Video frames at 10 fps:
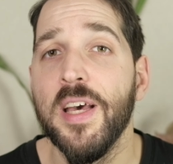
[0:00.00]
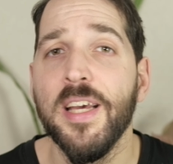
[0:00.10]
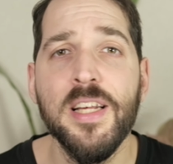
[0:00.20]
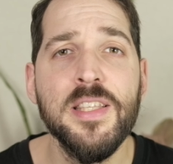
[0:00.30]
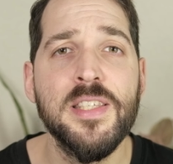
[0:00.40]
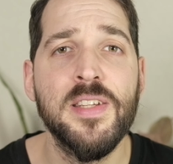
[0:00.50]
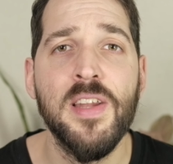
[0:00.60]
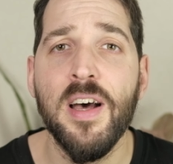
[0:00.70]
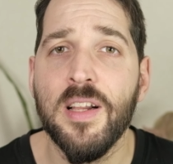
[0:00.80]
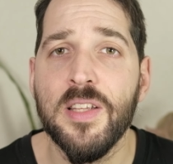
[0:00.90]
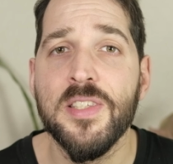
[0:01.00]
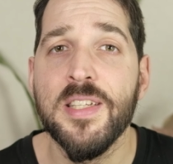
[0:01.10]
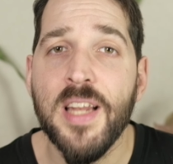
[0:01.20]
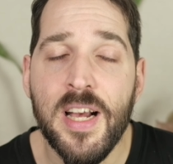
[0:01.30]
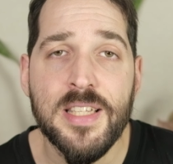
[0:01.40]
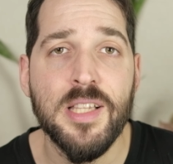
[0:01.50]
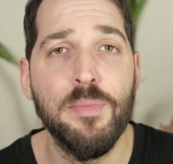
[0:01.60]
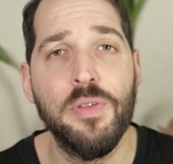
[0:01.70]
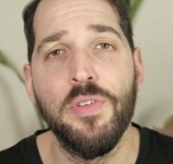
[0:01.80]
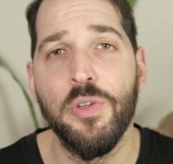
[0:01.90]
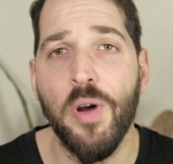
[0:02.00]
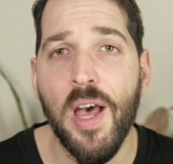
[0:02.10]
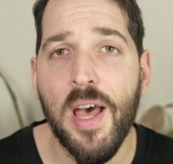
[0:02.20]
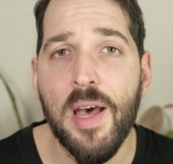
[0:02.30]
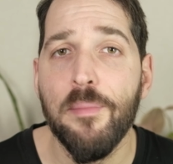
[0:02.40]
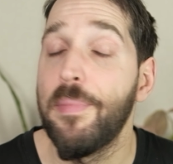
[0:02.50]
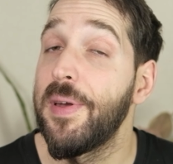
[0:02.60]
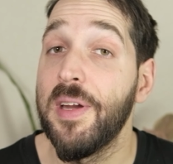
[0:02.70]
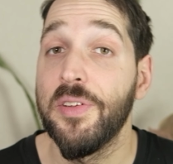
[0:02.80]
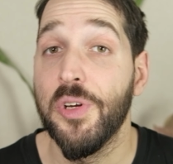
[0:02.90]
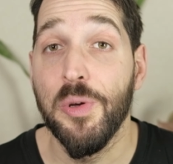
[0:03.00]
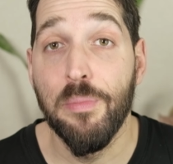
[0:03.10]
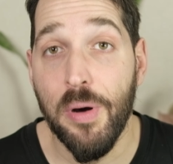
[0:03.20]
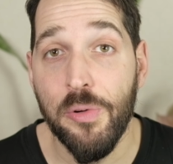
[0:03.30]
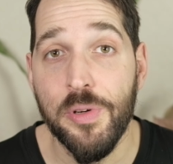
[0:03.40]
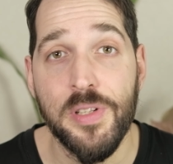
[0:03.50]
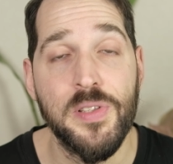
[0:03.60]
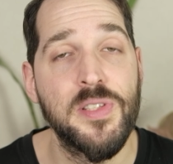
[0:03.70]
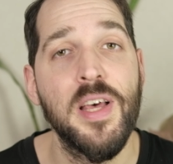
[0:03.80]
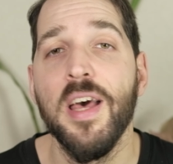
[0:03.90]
It snuggles nicely between your amp and other components.